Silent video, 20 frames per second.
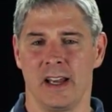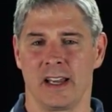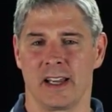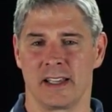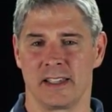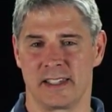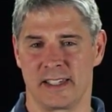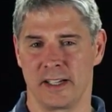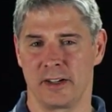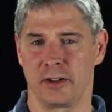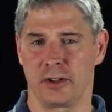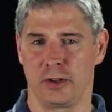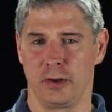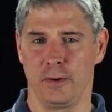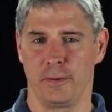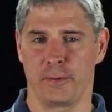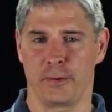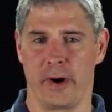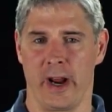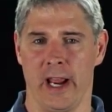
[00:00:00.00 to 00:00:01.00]
Consider two
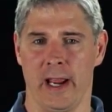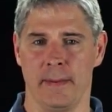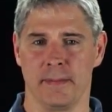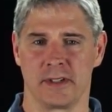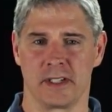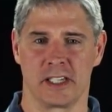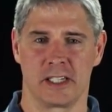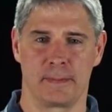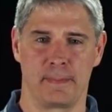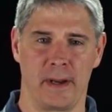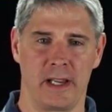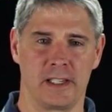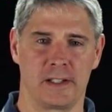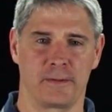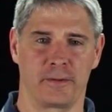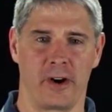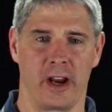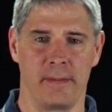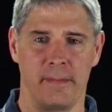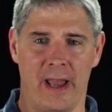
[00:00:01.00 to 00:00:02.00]
frames, a space
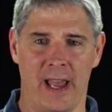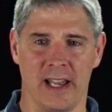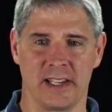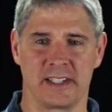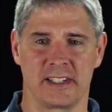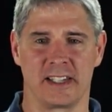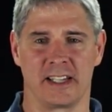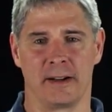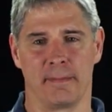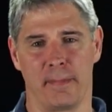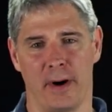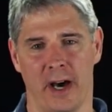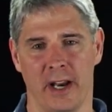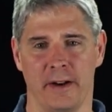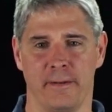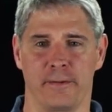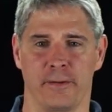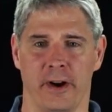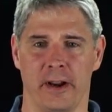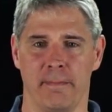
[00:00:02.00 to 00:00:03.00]
frame S and a body
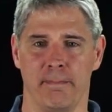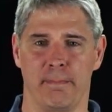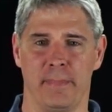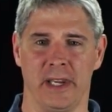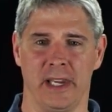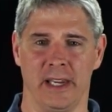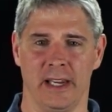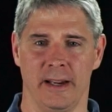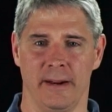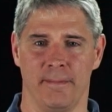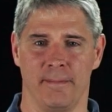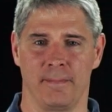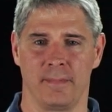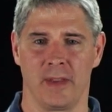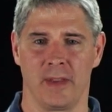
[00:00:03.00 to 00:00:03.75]
frame B.